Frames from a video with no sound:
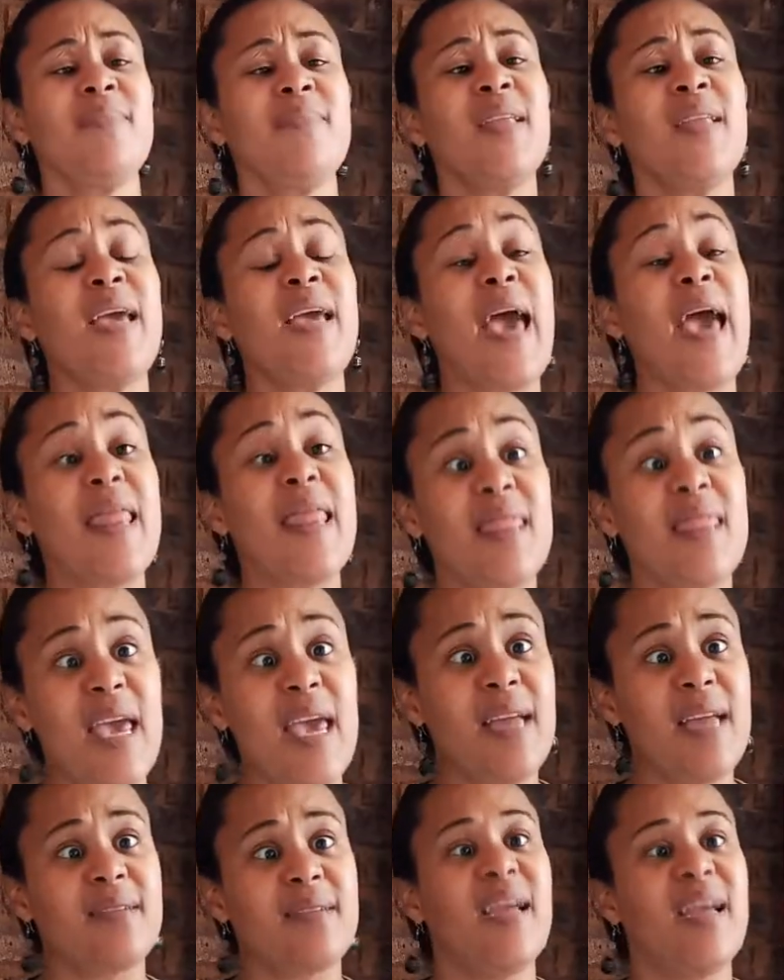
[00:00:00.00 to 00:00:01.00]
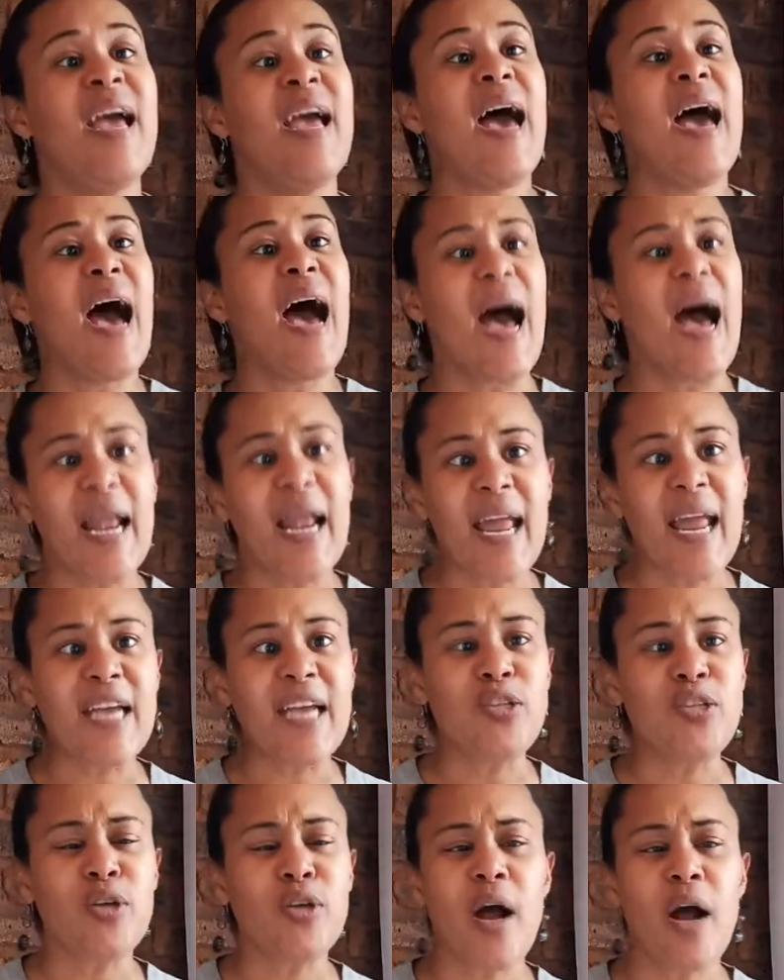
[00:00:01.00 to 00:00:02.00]
And then I like
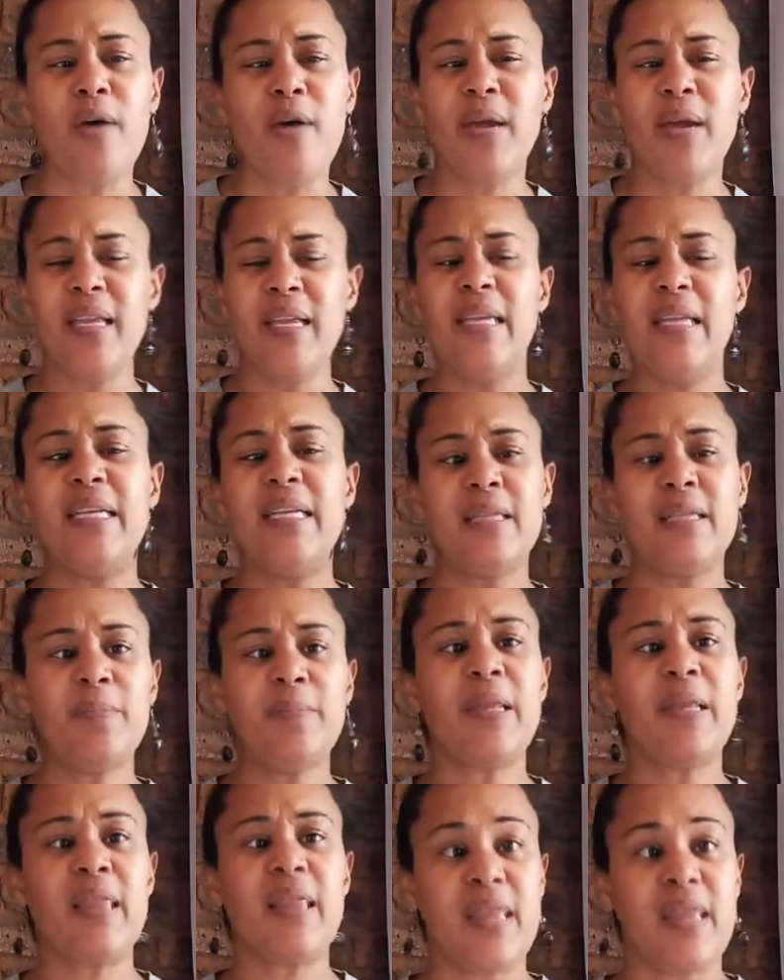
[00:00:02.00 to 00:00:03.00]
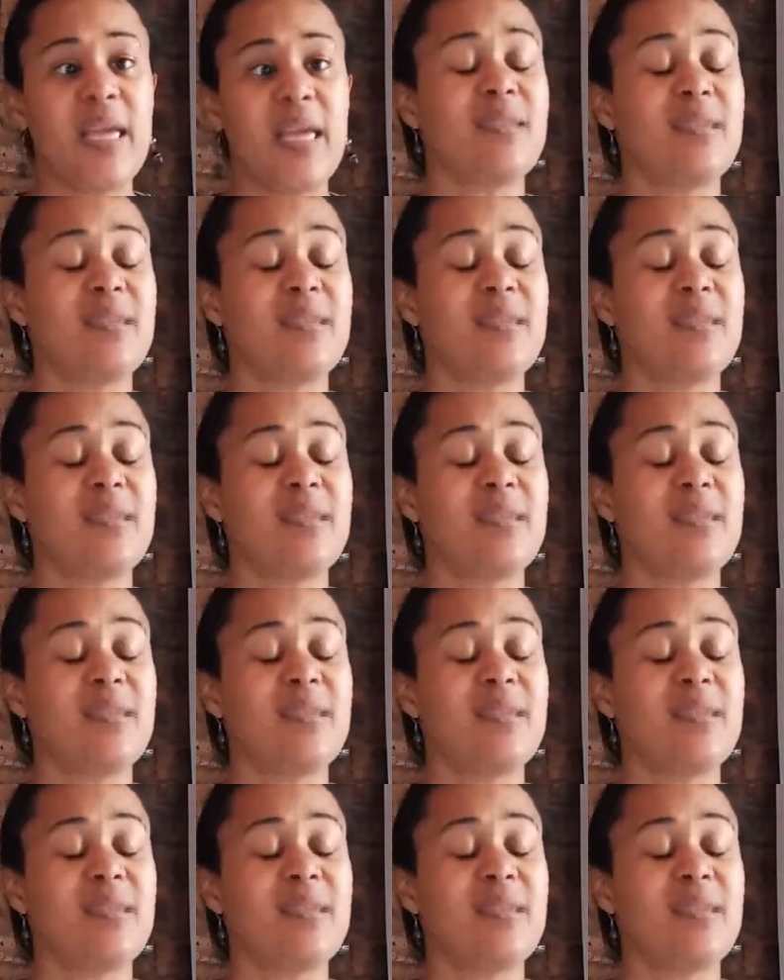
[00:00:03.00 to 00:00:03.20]
to go in a little bit thick.